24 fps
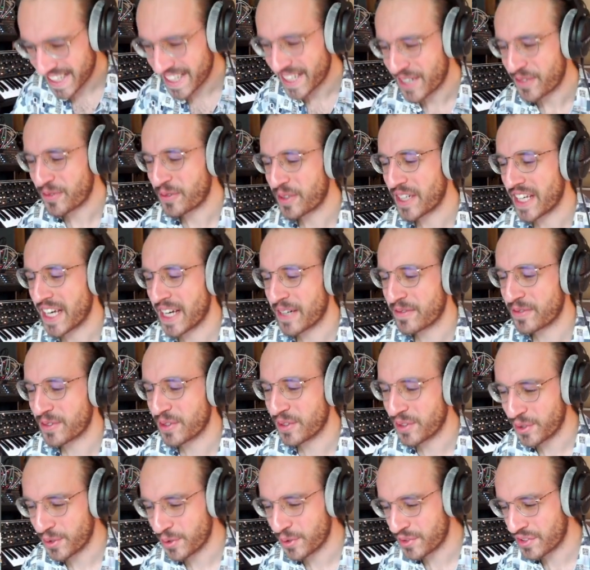We have to
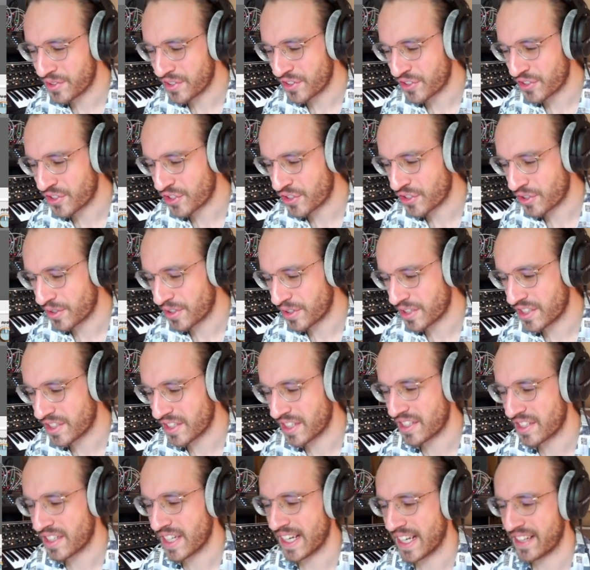use short
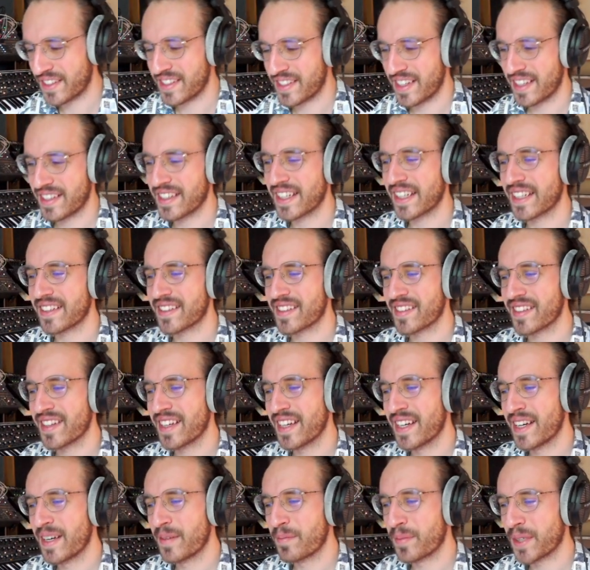attack settings,
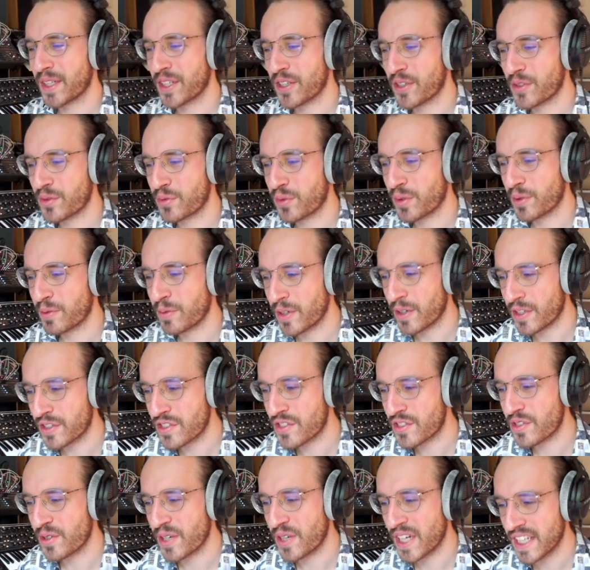because we want
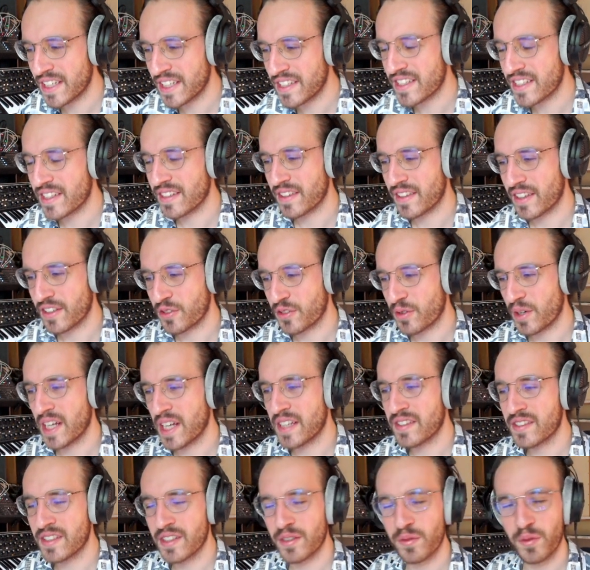to hit the
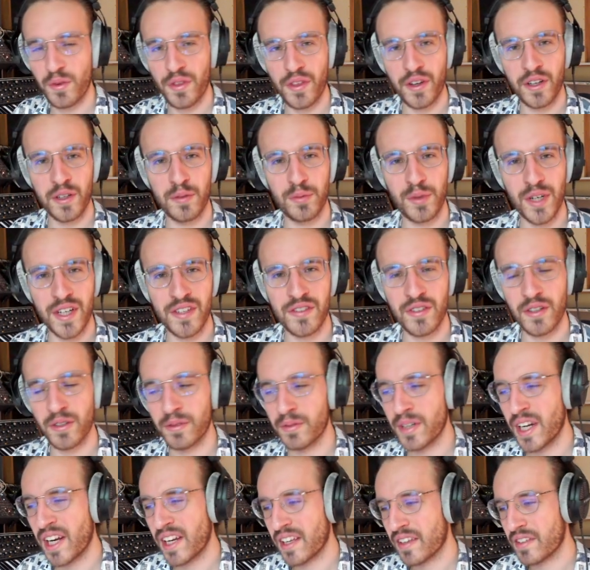transient with the compressor
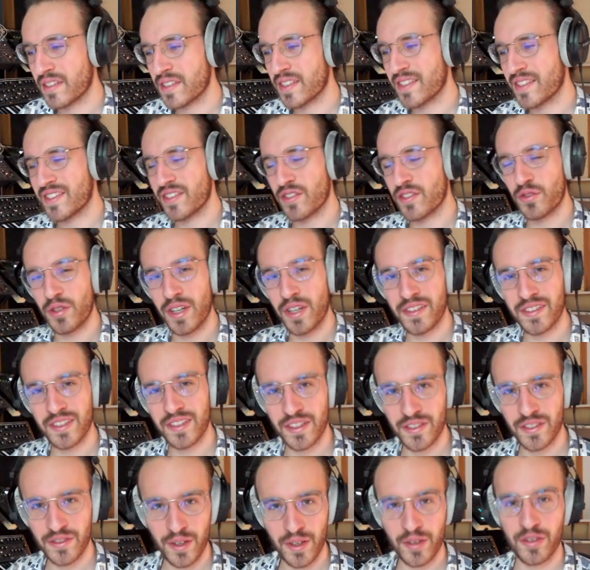already. Since the transient
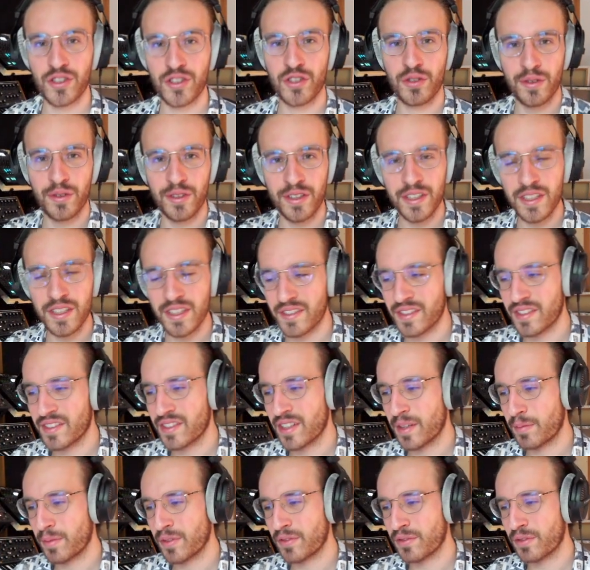is very short, as I
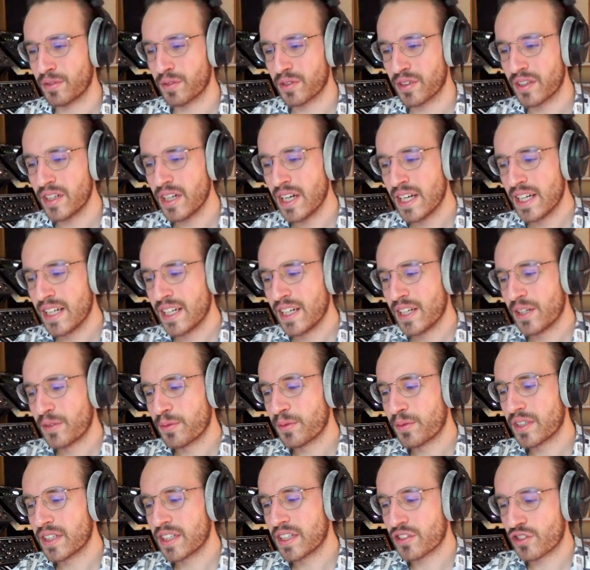said before, we
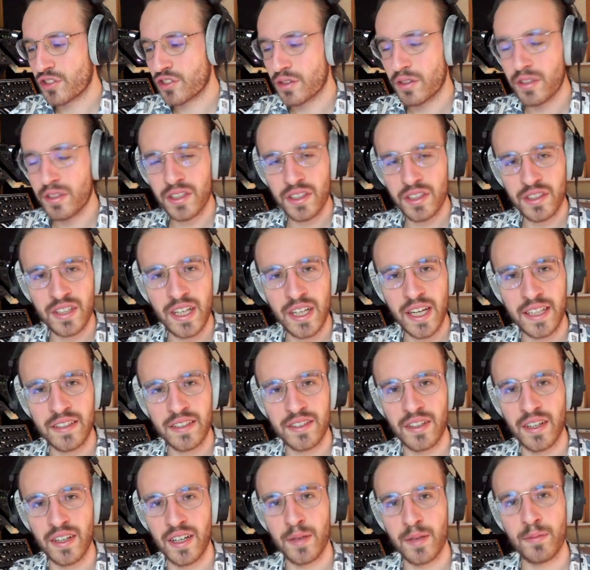need short attack
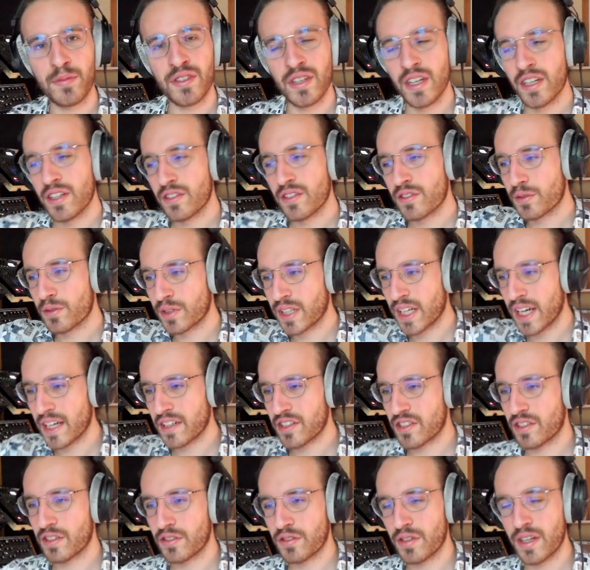times to catch
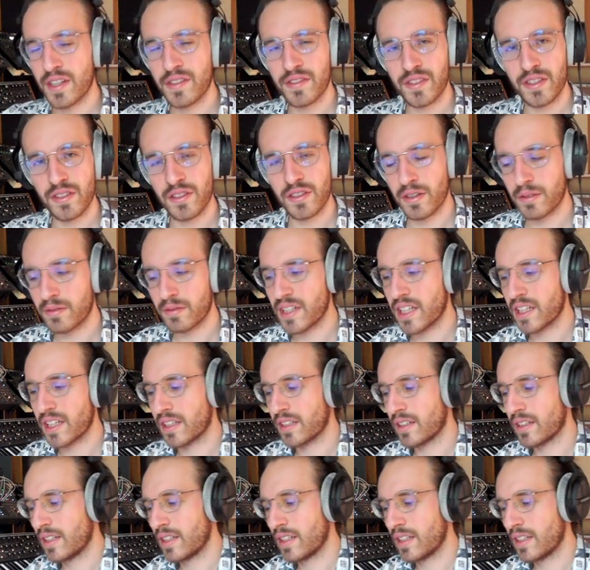the transient already.